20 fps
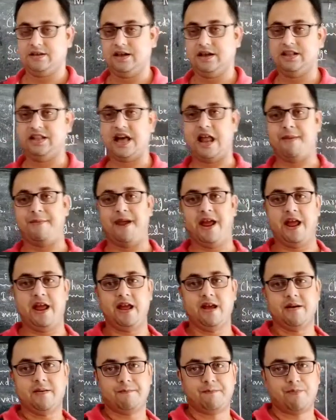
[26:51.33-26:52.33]
either
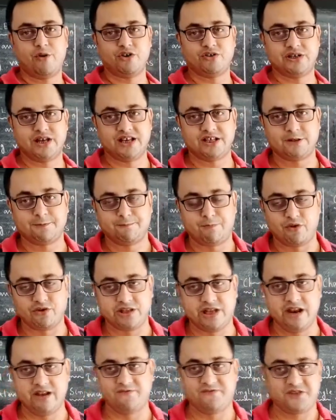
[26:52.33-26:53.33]
may possess
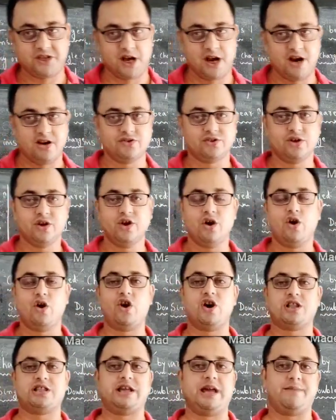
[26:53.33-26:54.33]
positive charge
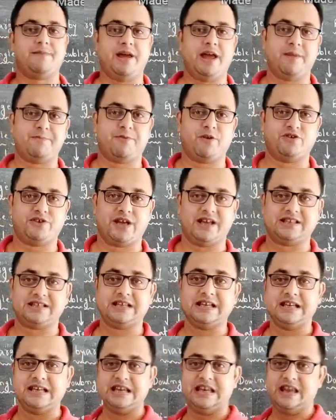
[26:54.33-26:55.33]
or they may
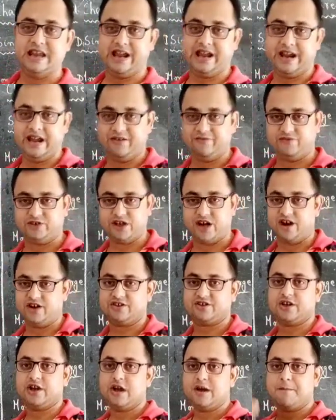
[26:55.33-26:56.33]
possess negative
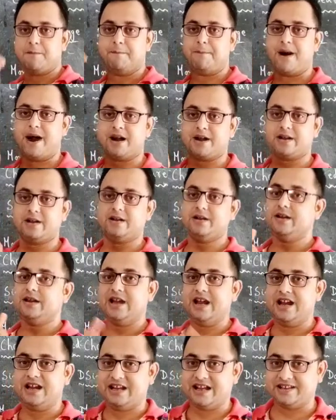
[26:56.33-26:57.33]
charge,
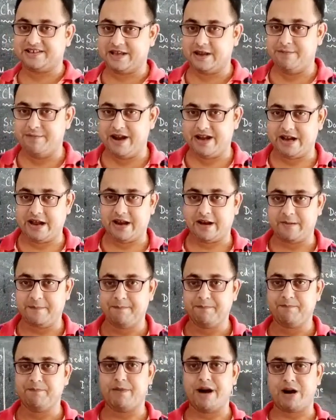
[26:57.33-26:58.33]
but it doesn't
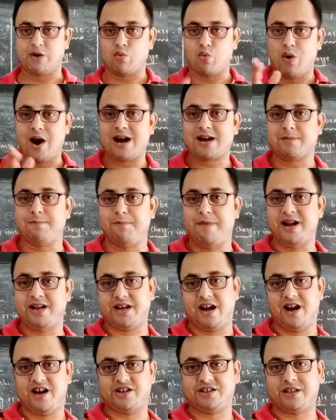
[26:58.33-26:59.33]
matter. But what
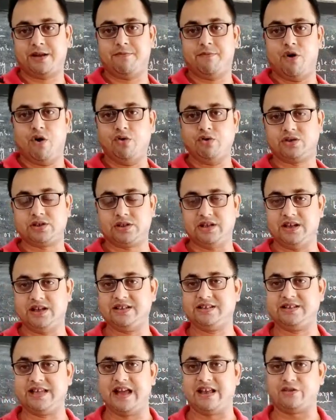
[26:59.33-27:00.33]
matters the most
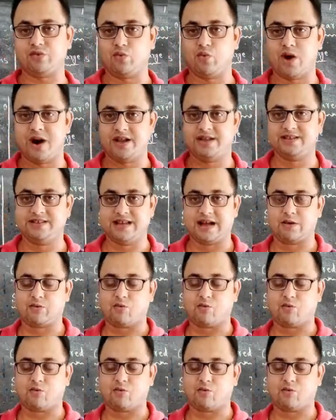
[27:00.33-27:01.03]
is that what is the